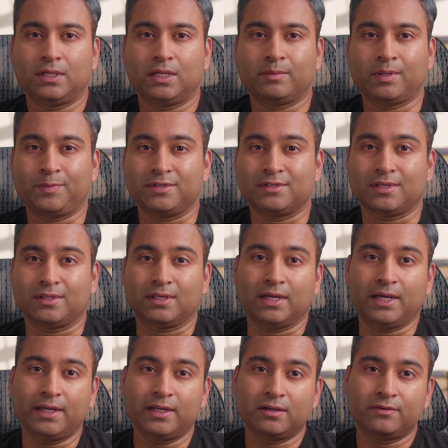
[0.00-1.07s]
It might be slightly
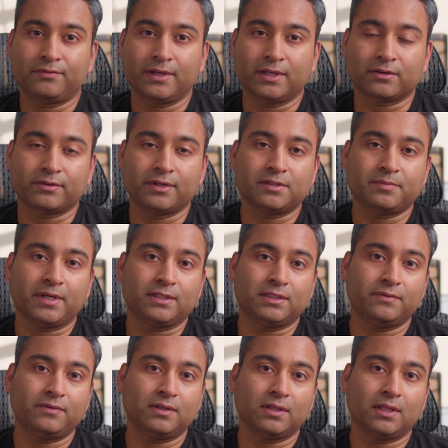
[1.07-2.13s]
higher if I can raise my
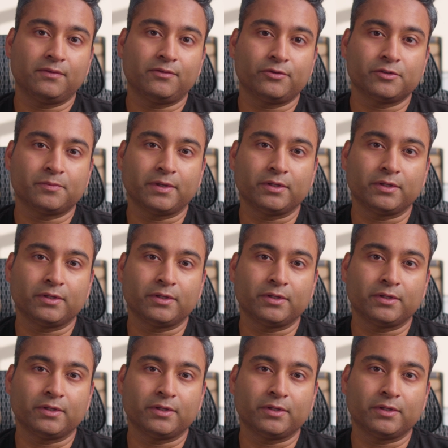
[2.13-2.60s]
activity levels